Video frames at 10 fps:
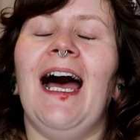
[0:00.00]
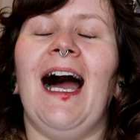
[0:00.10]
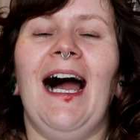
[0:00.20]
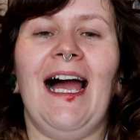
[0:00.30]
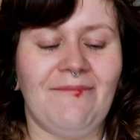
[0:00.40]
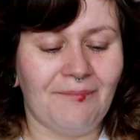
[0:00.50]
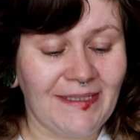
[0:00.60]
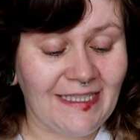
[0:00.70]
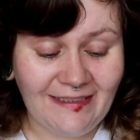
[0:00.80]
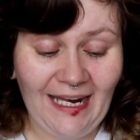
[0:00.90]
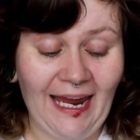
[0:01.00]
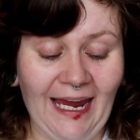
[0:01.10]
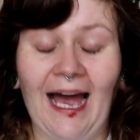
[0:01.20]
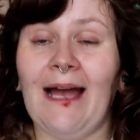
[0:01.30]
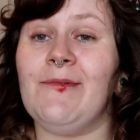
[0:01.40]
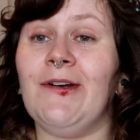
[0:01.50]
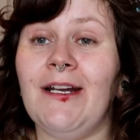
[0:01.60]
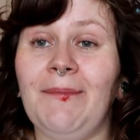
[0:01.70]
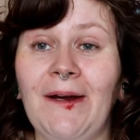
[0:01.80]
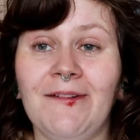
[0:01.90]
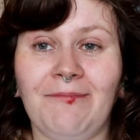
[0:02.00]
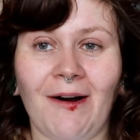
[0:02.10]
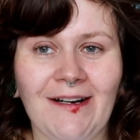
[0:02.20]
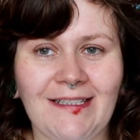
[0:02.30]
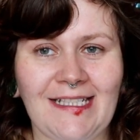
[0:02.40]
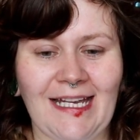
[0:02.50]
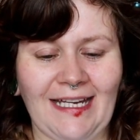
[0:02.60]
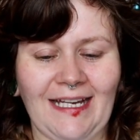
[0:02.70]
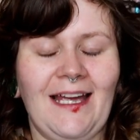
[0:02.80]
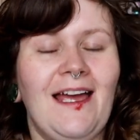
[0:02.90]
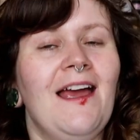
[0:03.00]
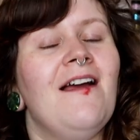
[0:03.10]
but today I'm going to be unboxing